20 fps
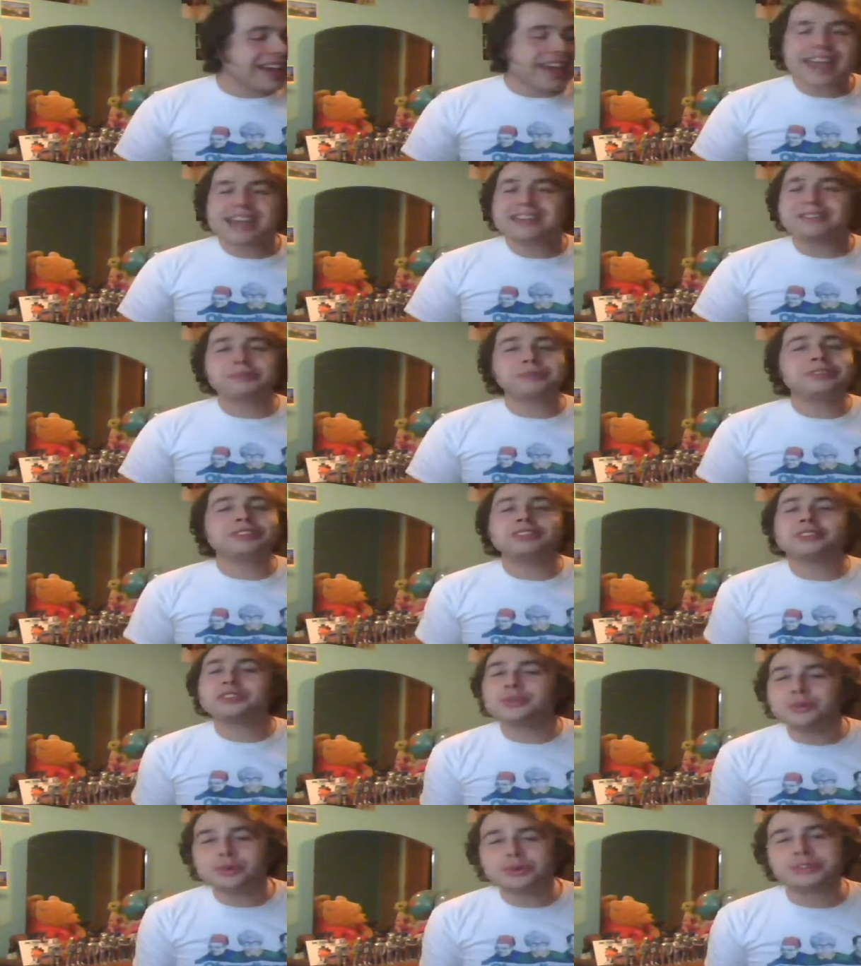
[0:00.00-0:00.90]
It was
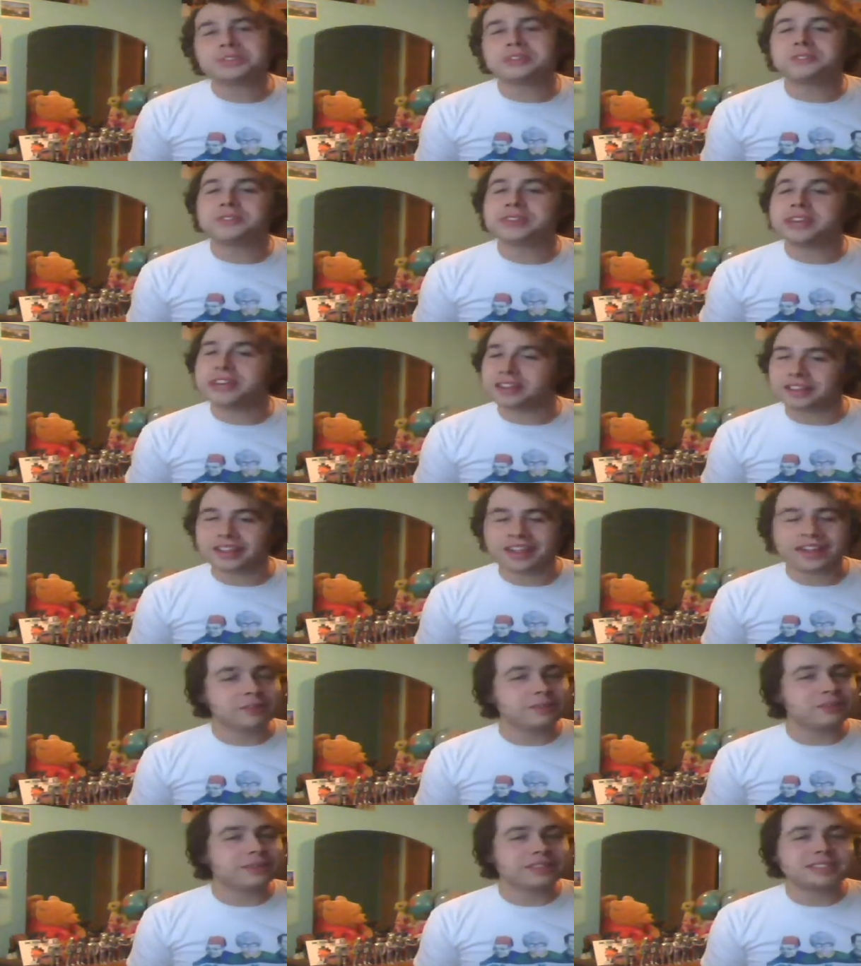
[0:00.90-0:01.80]
so surreal.
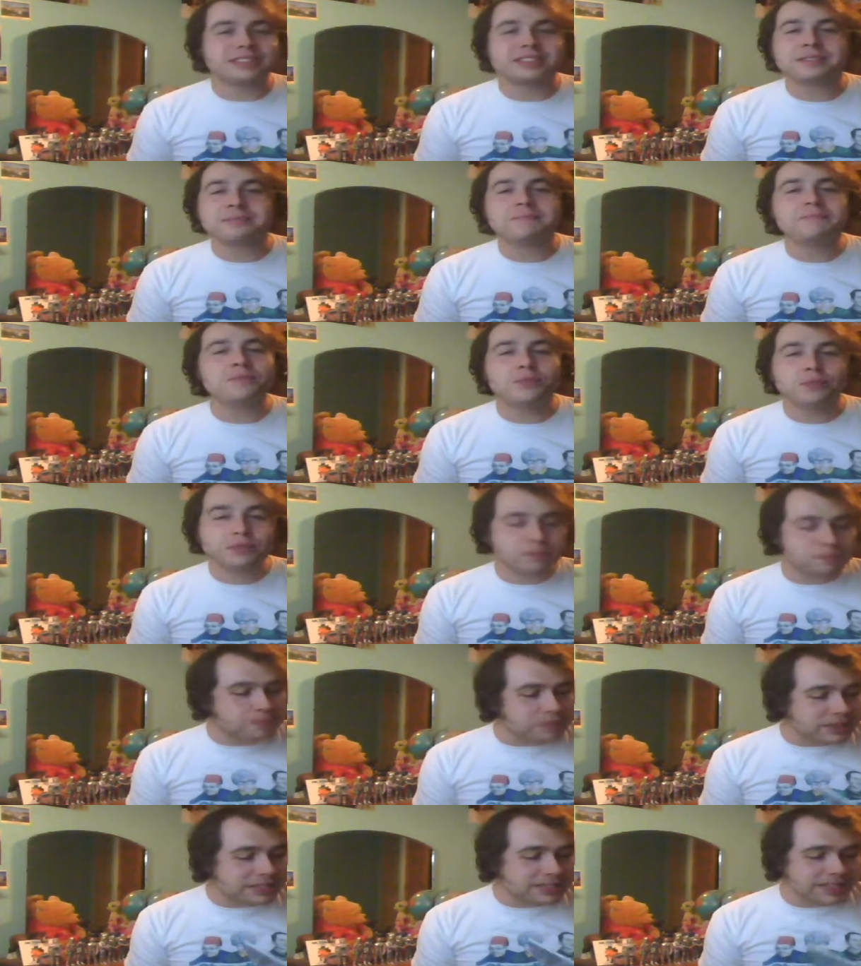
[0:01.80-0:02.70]
It was the
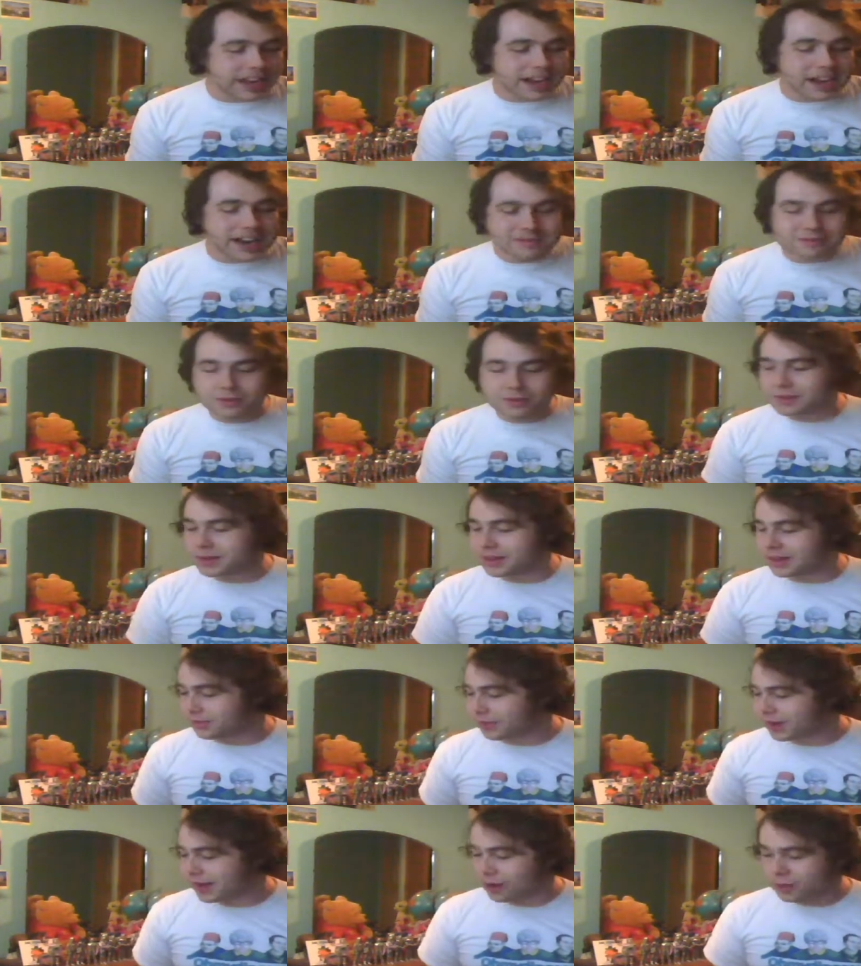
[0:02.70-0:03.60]
most bizarre
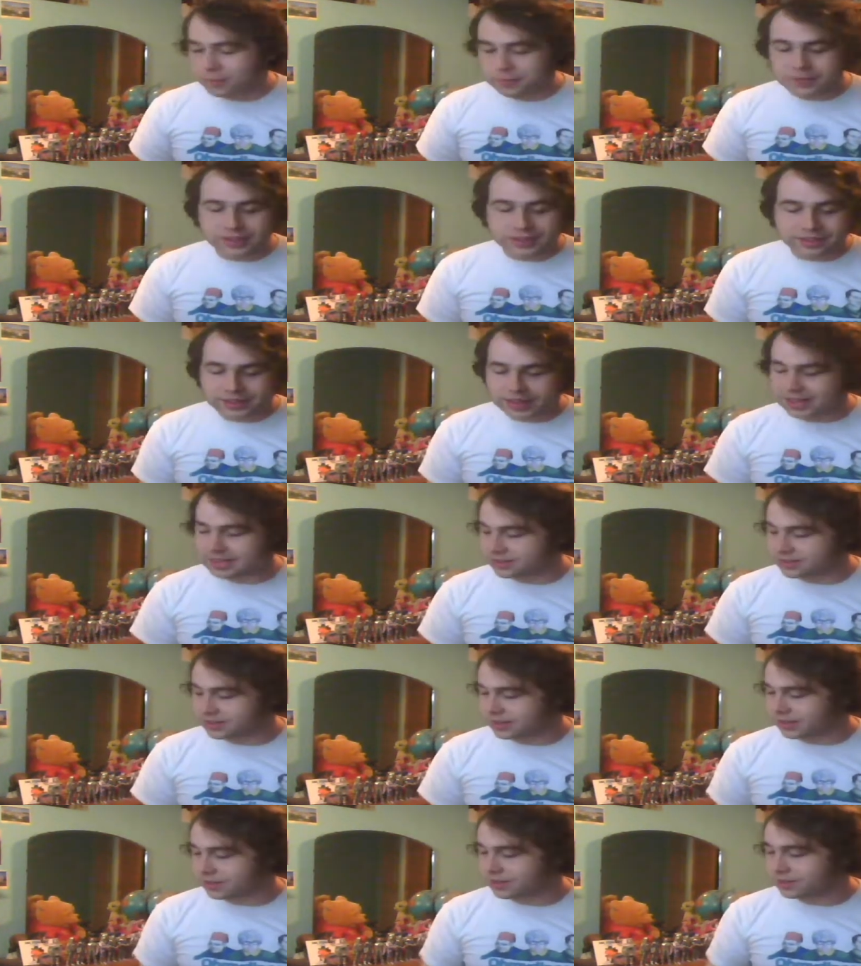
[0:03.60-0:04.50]
moment when I opened the case. I
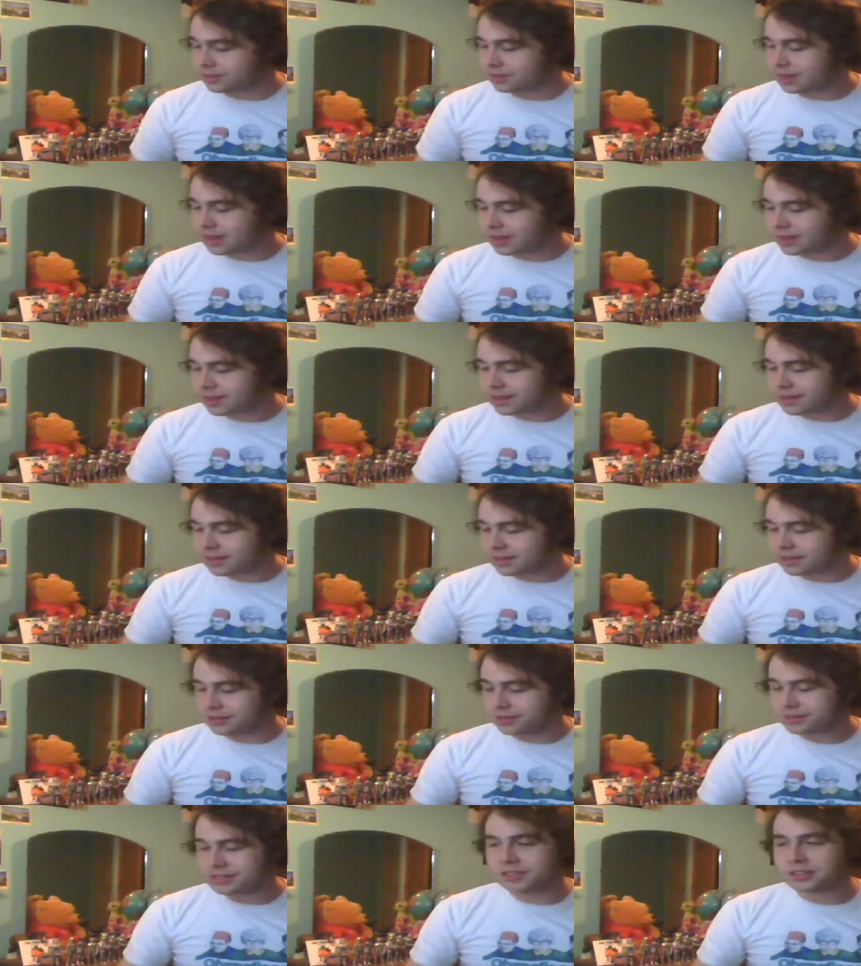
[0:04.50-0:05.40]
was like, oh,
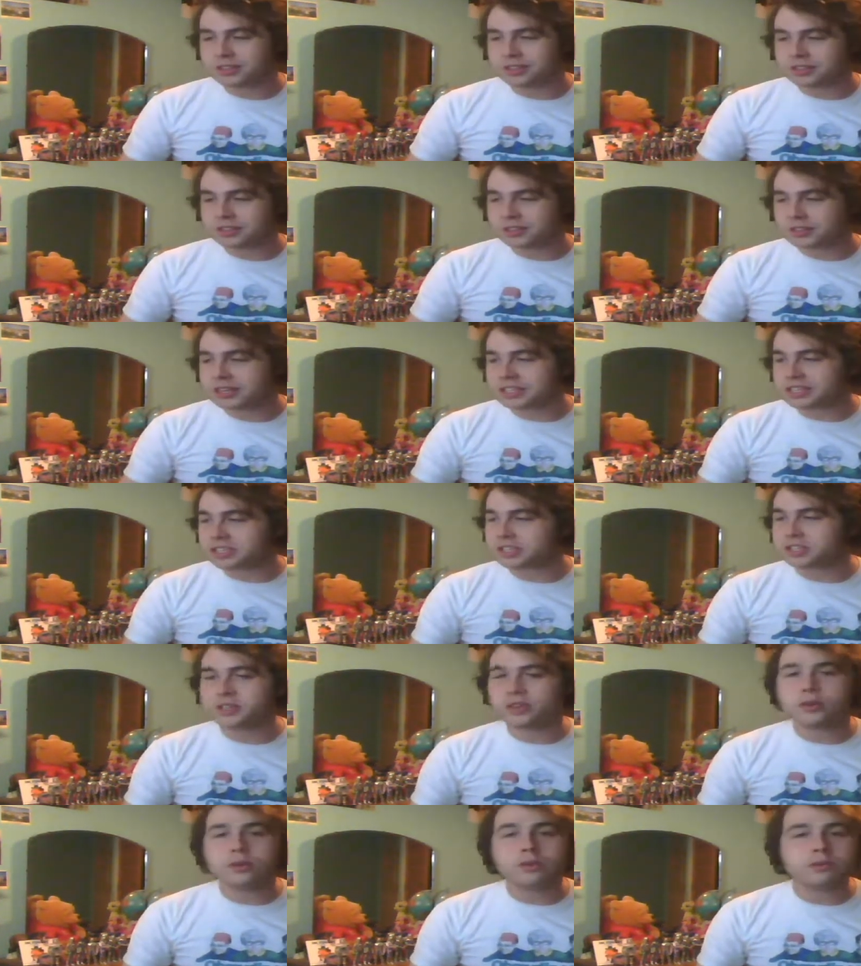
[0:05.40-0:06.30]
there's 2 discs.
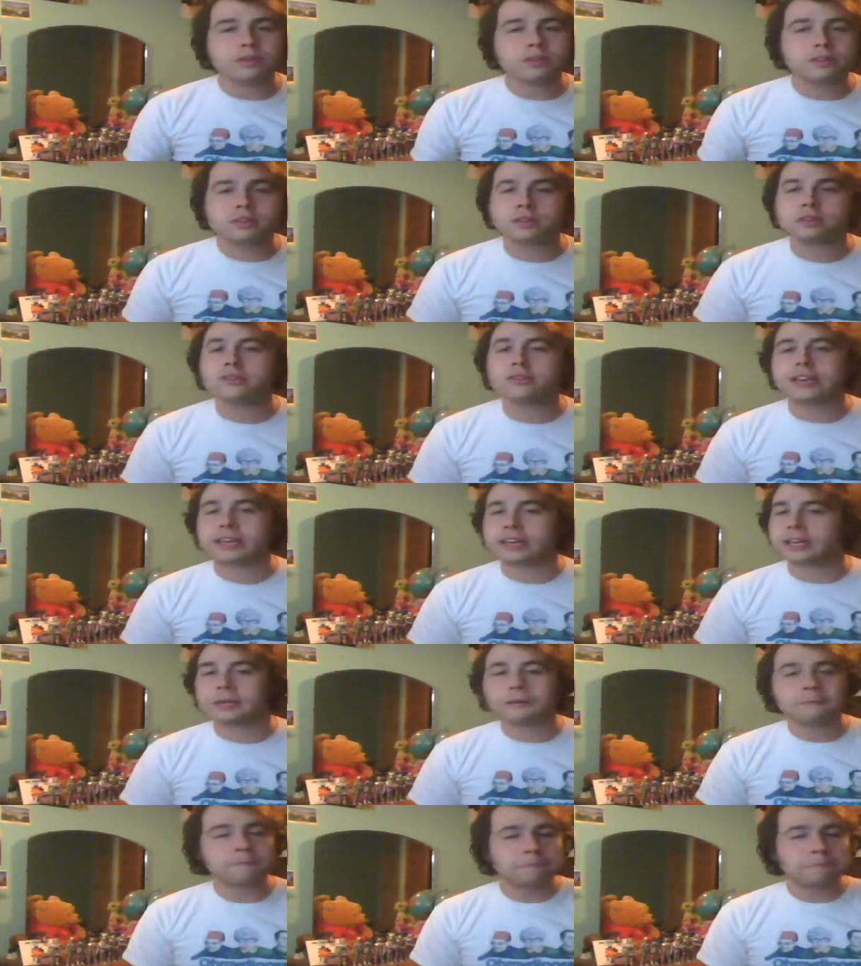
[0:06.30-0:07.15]
No, there's 3.